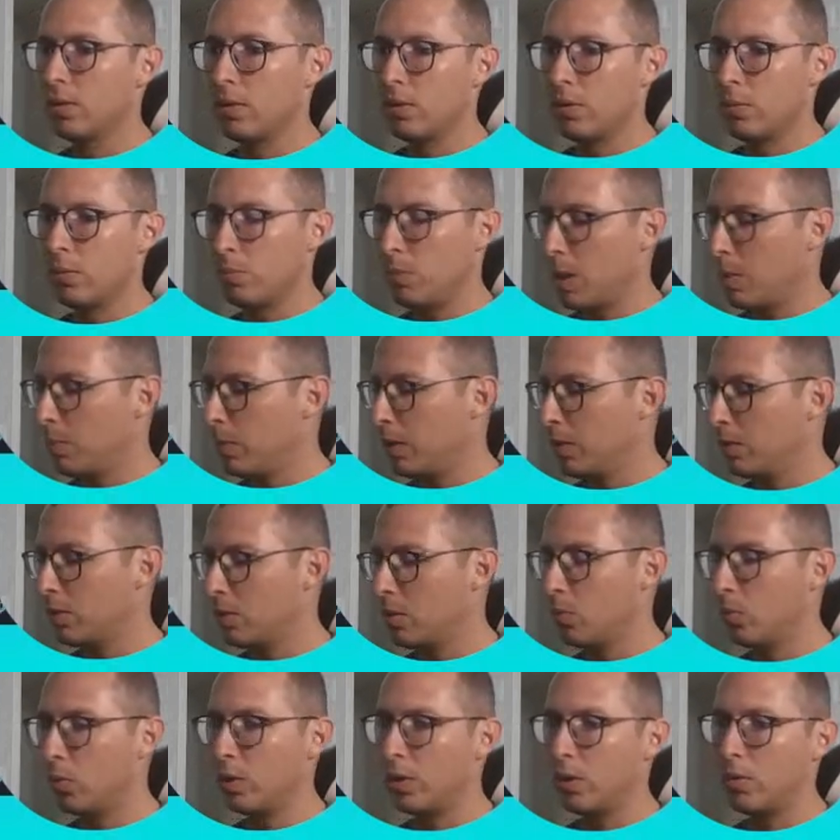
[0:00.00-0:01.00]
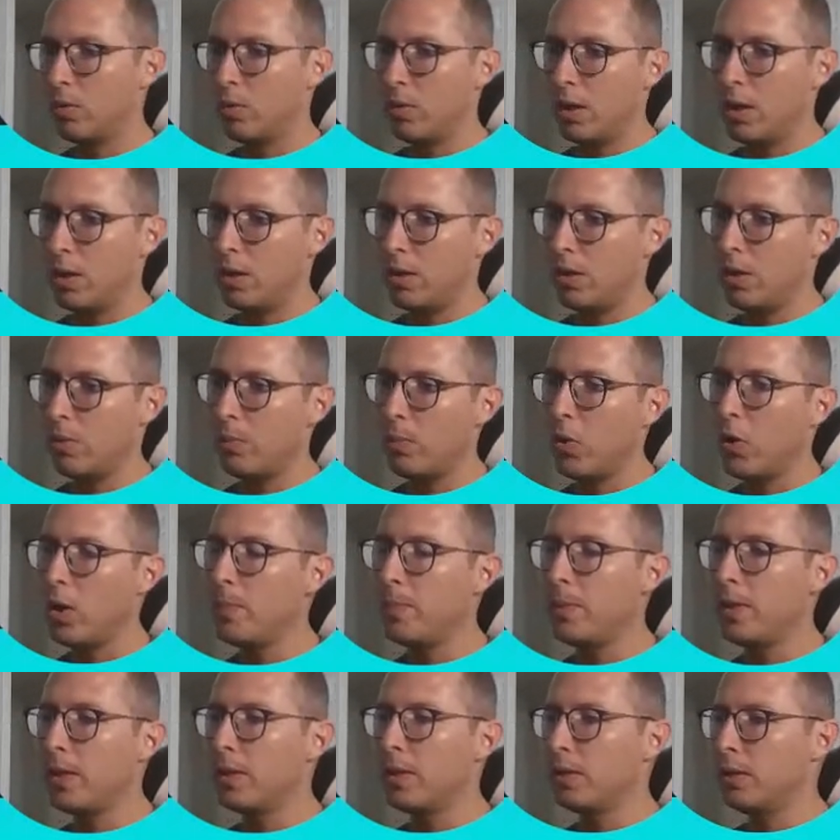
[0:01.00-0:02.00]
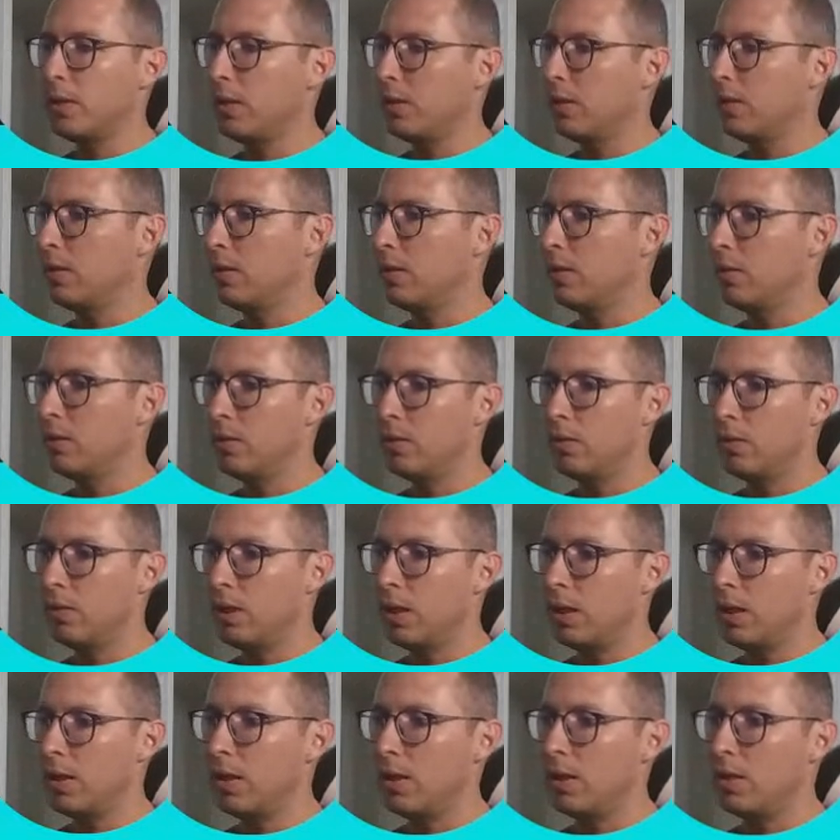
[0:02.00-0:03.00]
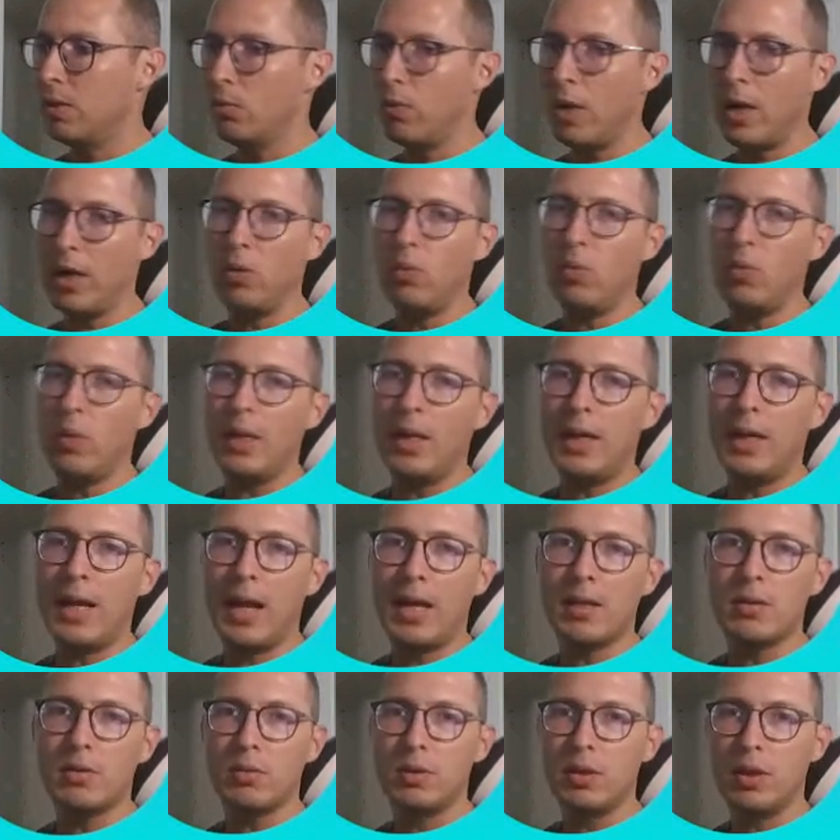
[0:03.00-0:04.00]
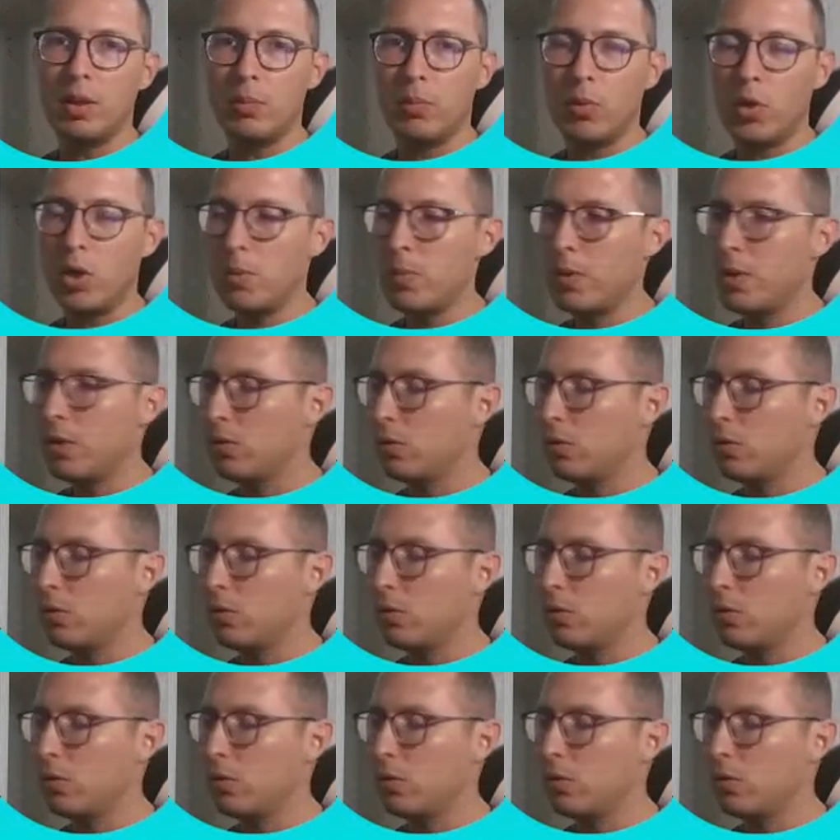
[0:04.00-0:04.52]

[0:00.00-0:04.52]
Maybe someone created an appointment and they right away cancel the appointment,